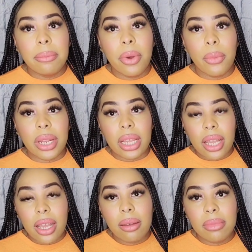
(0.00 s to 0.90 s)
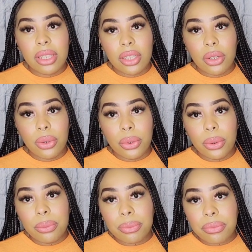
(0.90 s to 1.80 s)
When it comes
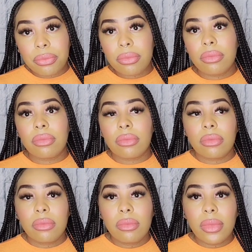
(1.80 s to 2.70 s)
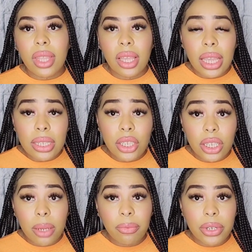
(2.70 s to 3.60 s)
to
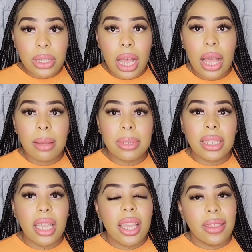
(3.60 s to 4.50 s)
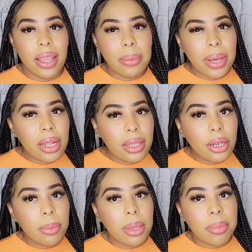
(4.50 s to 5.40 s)
H&M for tops, they run a little
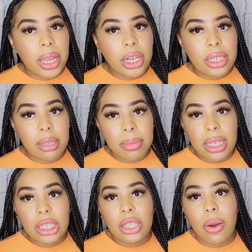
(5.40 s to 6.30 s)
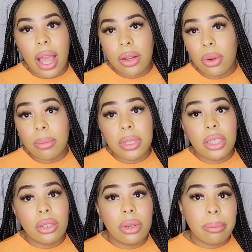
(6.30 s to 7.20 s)
bit bigger to me, so I normally
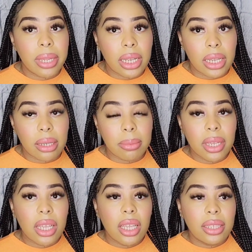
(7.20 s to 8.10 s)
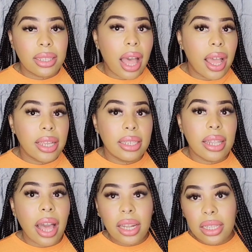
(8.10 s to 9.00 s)
do a medium size.
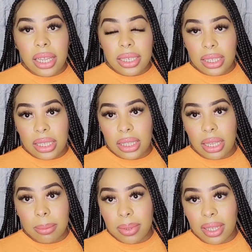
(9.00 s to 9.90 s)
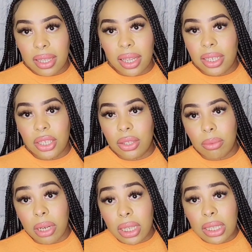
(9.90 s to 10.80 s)
Not unless it's something that just
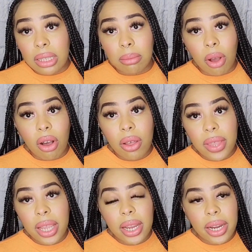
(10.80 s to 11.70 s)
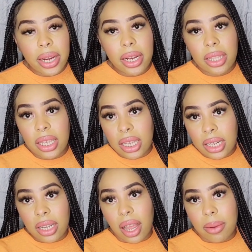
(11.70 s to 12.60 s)
runs small there, then
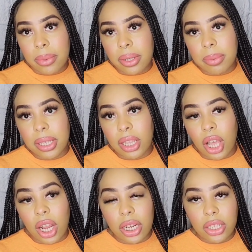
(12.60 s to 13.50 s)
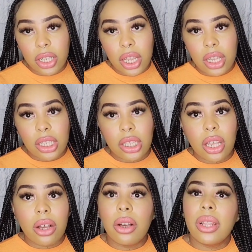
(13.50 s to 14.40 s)
I will be a large.
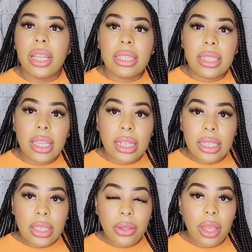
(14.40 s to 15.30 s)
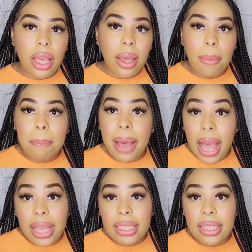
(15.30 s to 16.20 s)
So let's get into the
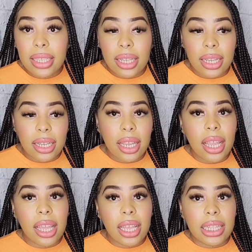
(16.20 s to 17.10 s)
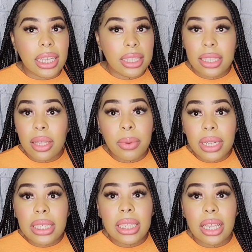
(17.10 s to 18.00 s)
unboxing and let's see what
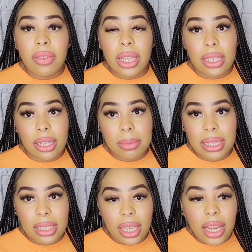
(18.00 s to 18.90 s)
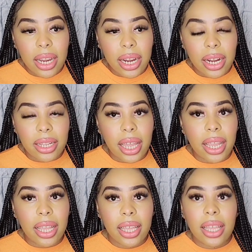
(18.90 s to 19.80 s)
it's giving, because I'm scared. Like,
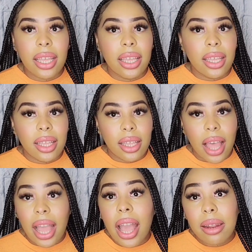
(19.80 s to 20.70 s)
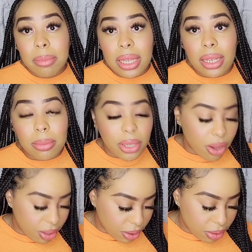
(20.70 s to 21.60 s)
I got a medium,
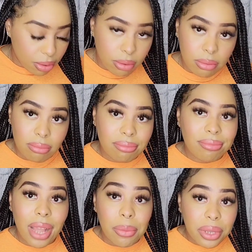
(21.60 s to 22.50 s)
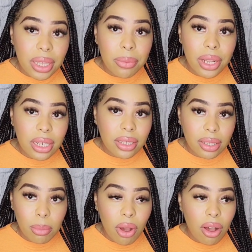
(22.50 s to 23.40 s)
y'all, so I really wanted a
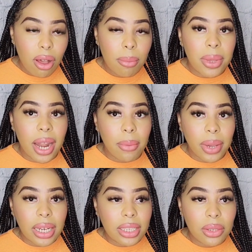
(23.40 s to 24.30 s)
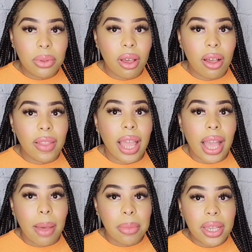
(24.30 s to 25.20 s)
small, but I waited too long. Like,
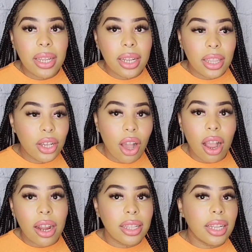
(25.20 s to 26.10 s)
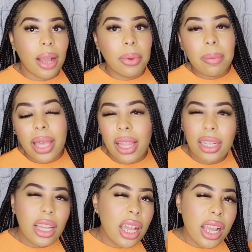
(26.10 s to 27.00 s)
I put it in the cart, then I went back like,
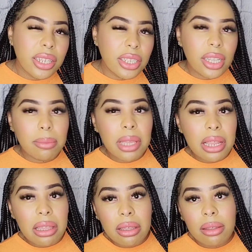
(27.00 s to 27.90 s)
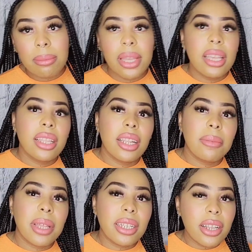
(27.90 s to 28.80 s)
nah, I should get a medium. Then I'm
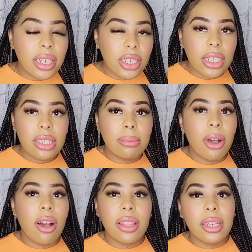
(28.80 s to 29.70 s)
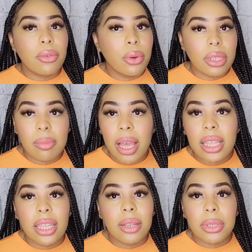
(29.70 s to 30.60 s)
like, no, I should get a small. Then of course by
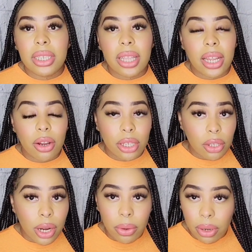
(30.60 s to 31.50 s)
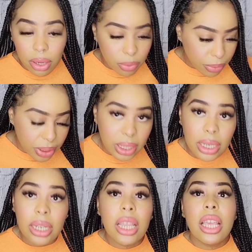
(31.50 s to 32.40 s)
then it was just like, sorry girl, we're done.